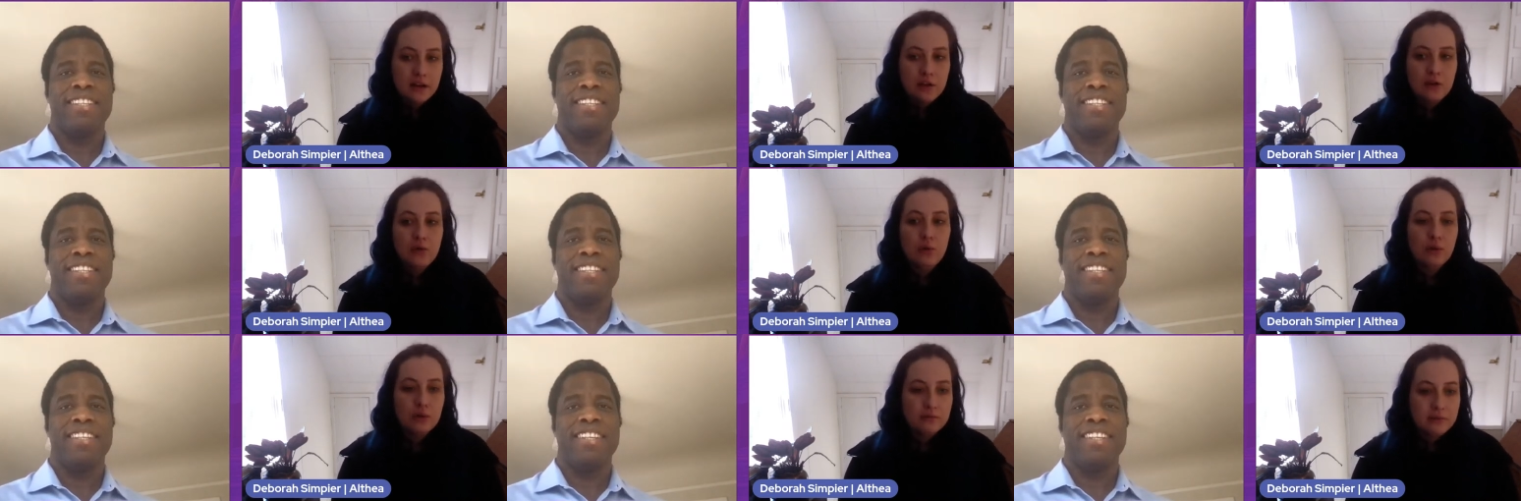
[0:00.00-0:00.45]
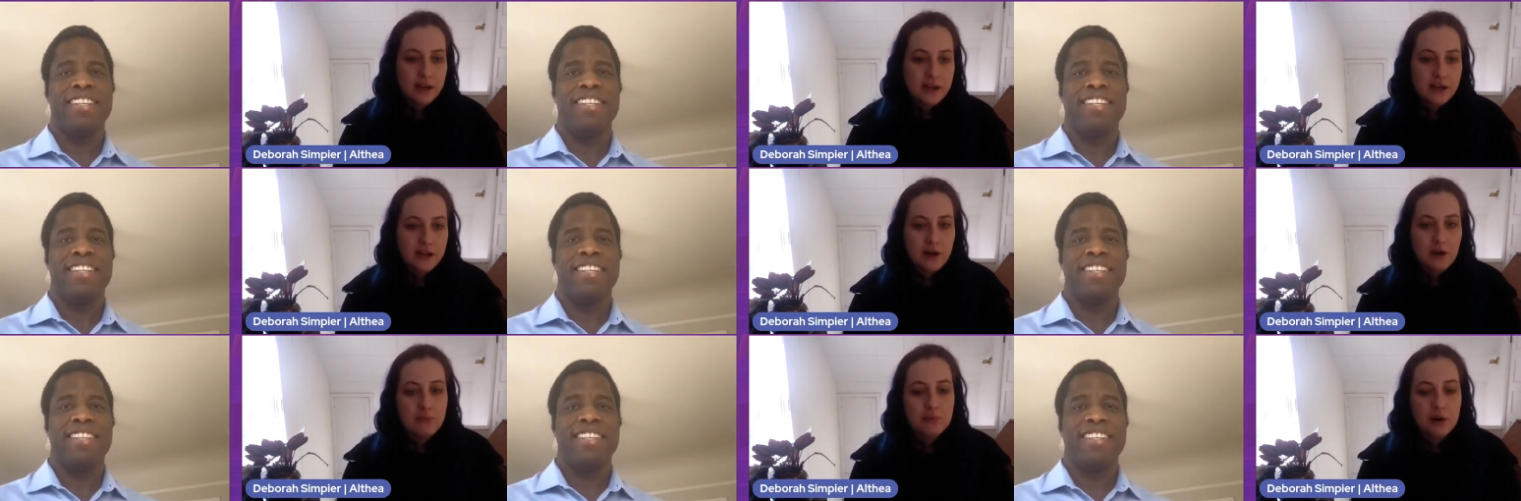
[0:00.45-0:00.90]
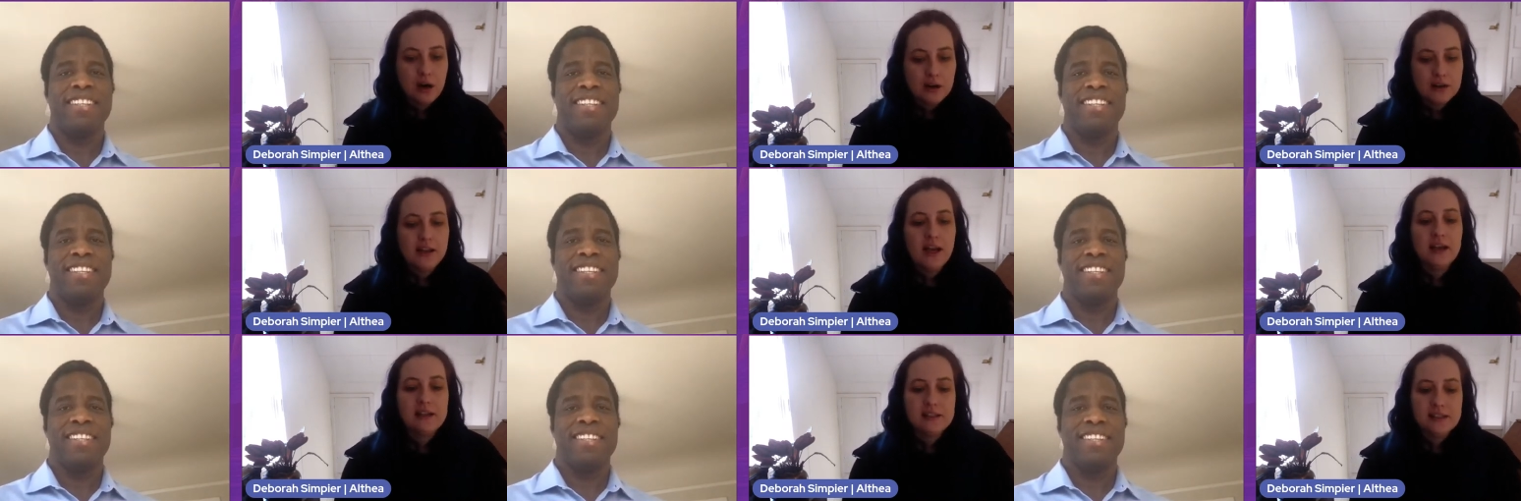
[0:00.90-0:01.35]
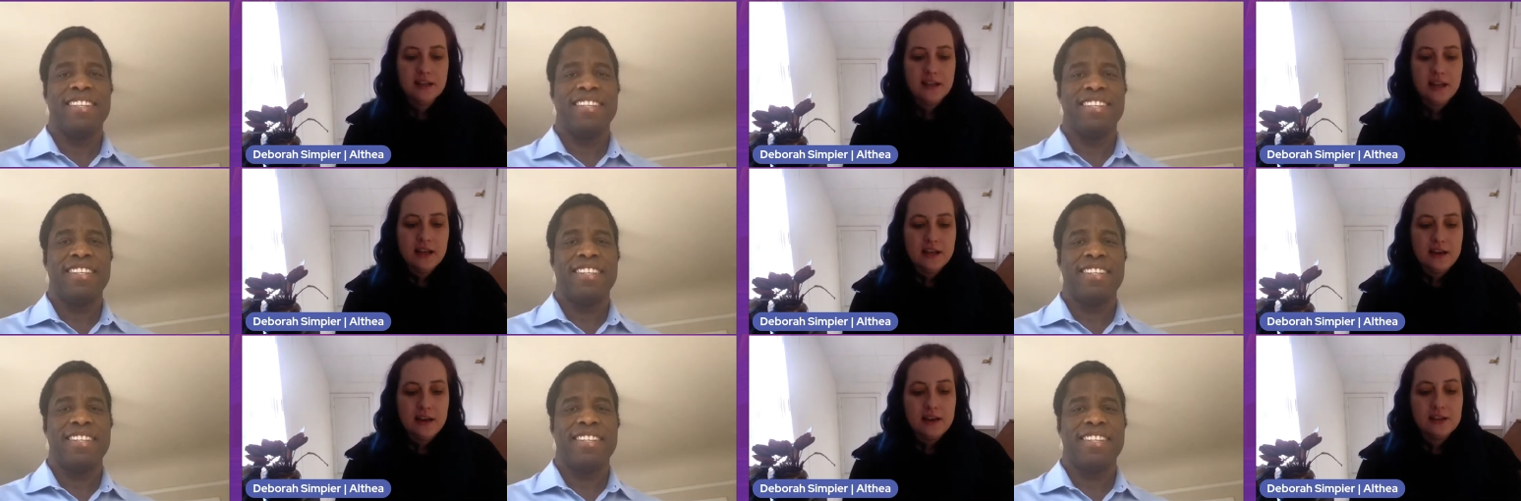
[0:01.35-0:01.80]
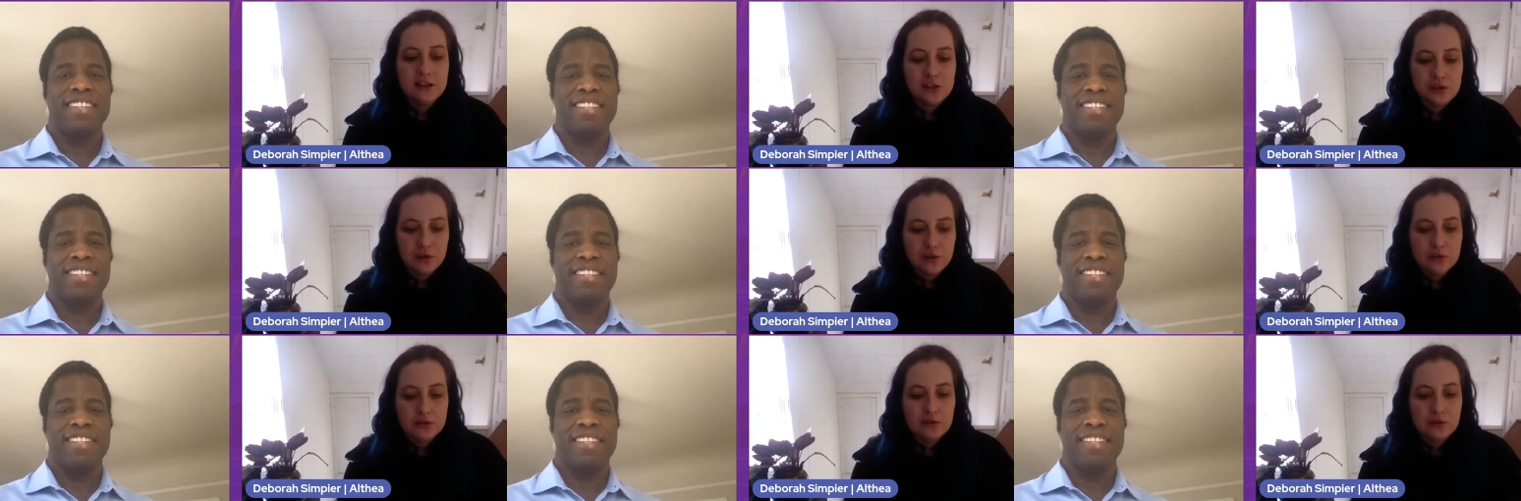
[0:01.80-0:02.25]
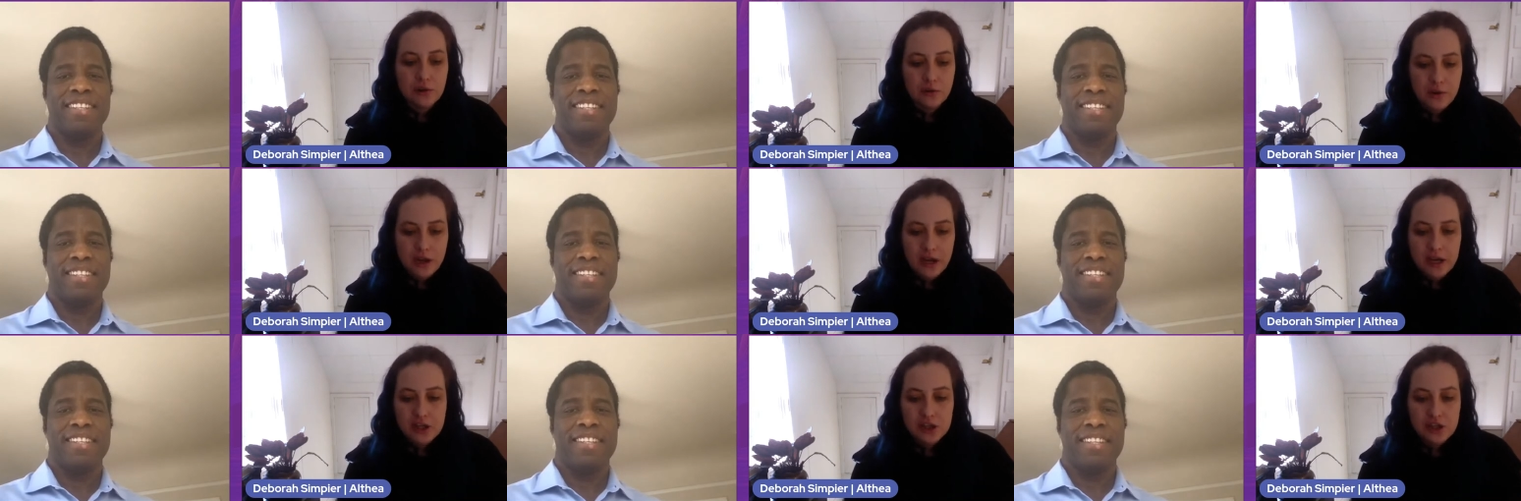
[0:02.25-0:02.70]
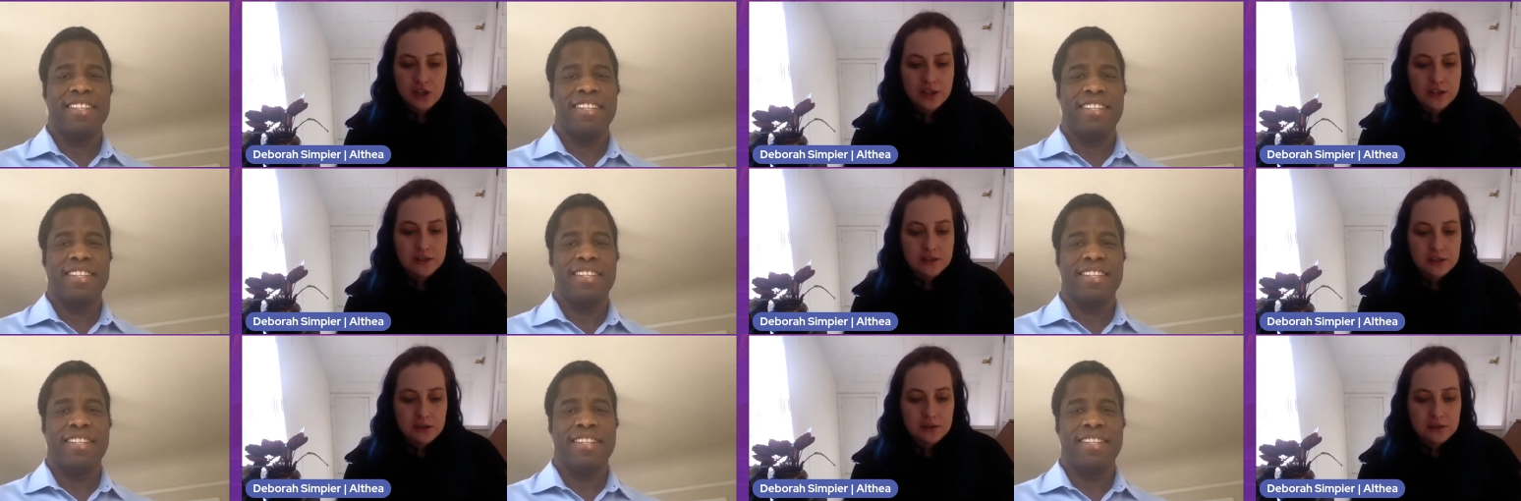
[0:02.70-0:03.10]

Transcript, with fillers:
Speaker 1: your radio broadcasting in a certain location.